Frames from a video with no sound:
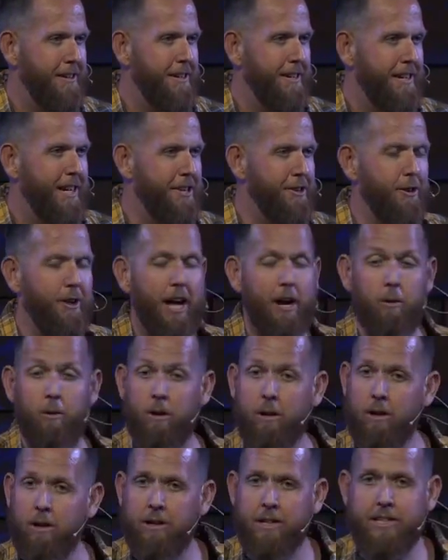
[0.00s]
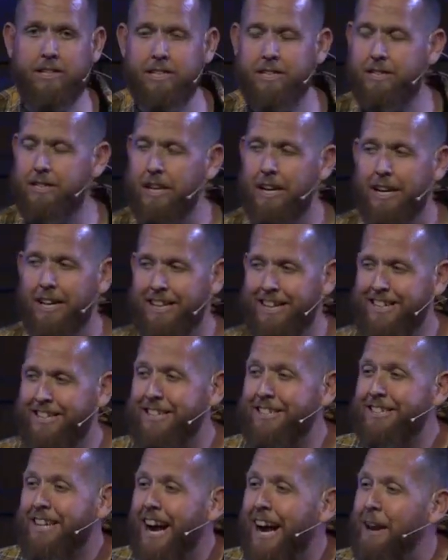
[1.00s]
And you're like, whoa, this
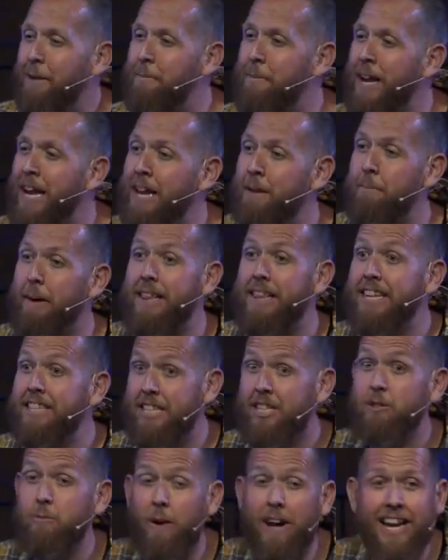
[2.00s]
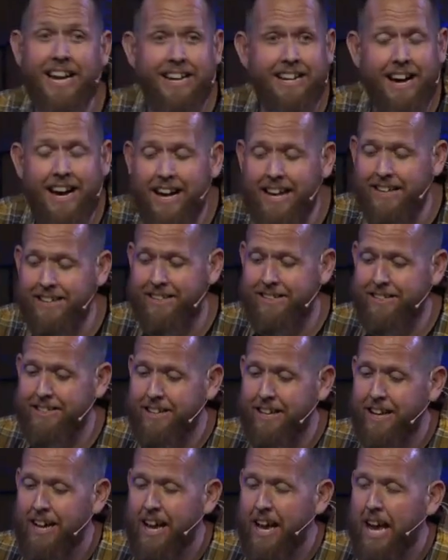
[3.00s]
is kind of mean. But this is what he does.
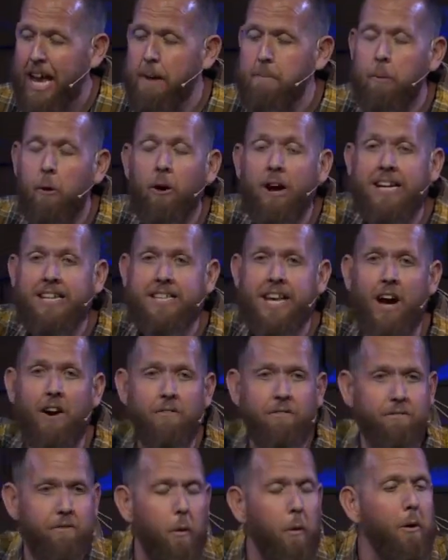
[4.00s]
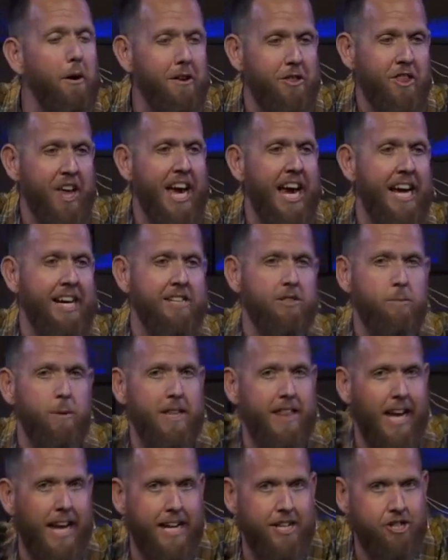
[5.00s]
He points out four things
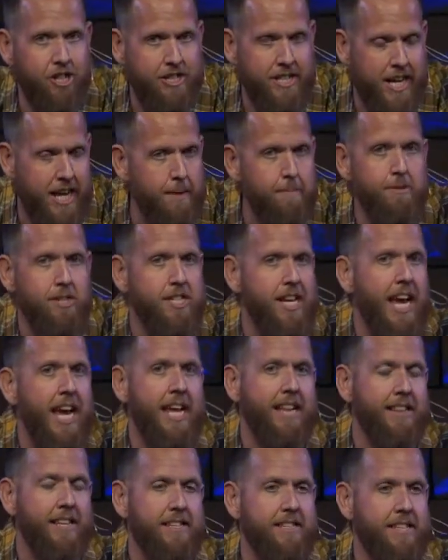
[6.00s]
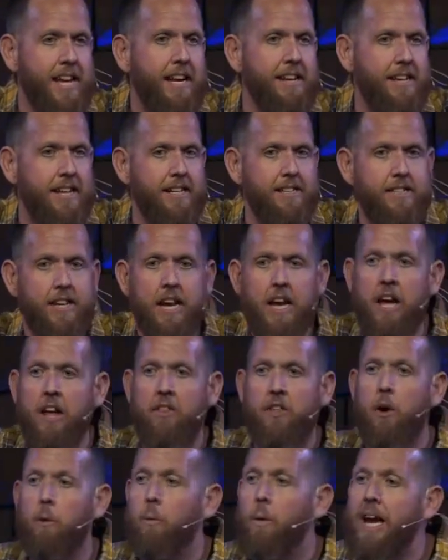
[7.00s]
within just him saying this sentence
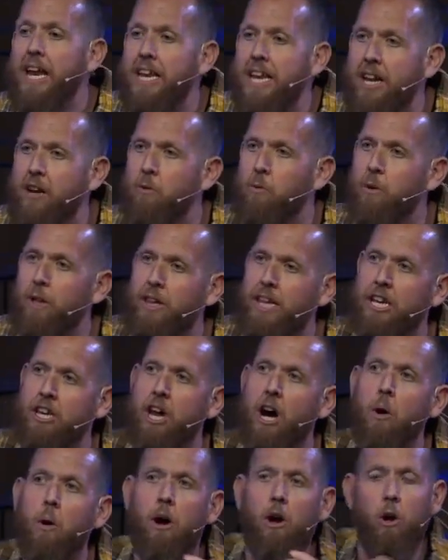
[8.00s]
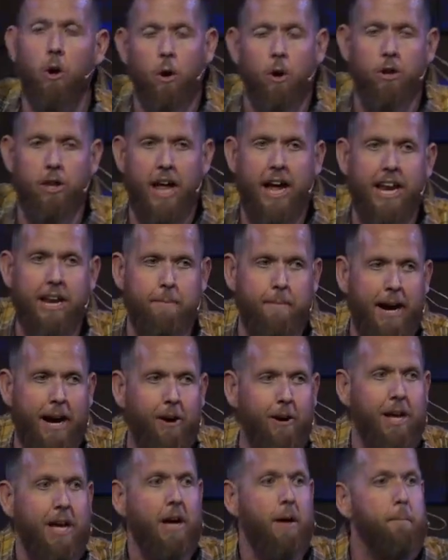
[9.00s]
that we didn't really know a whole lot
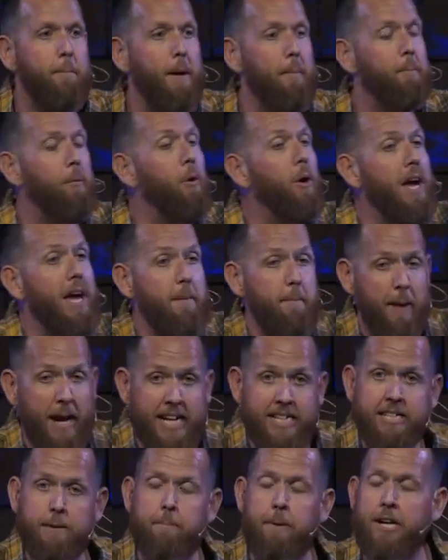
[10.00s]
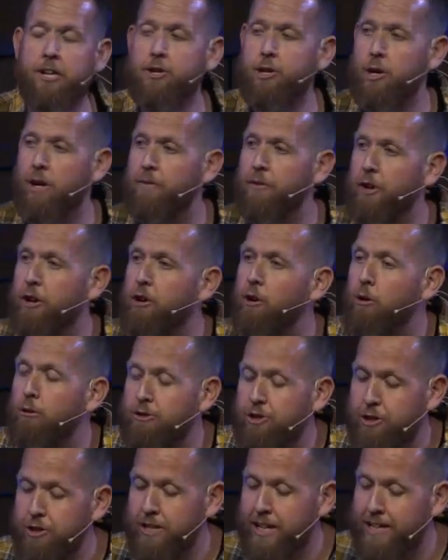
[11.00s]
about. But boy, it paints a picture of their
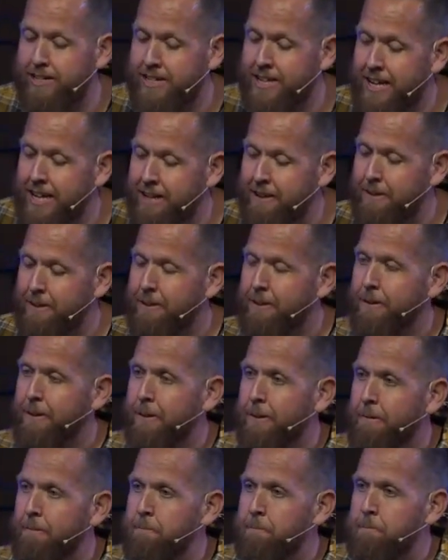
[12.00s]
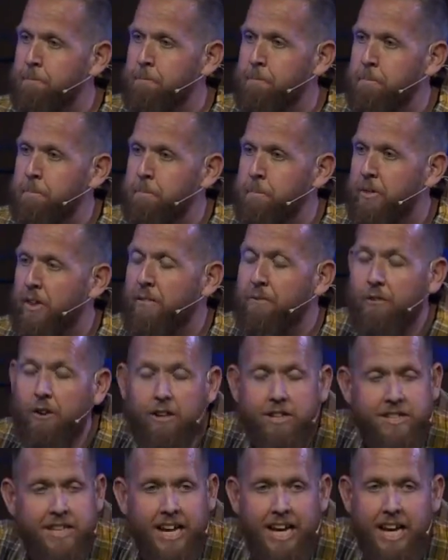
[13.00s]
culture, doesn't it? The
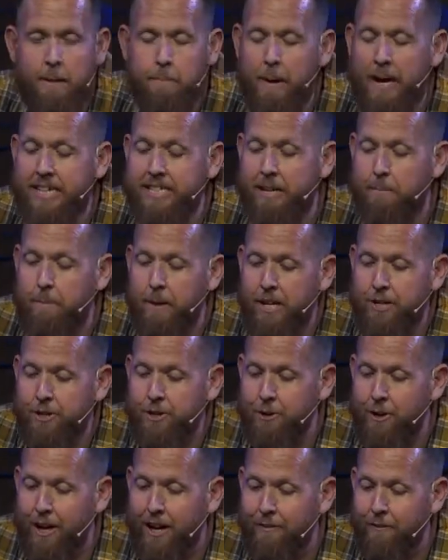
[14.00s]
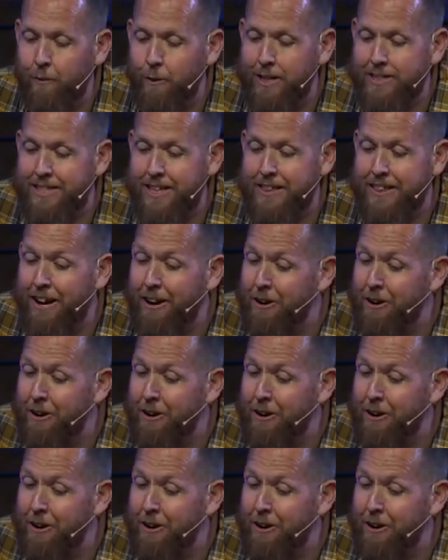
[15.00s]
first thing he paints a picture of was they're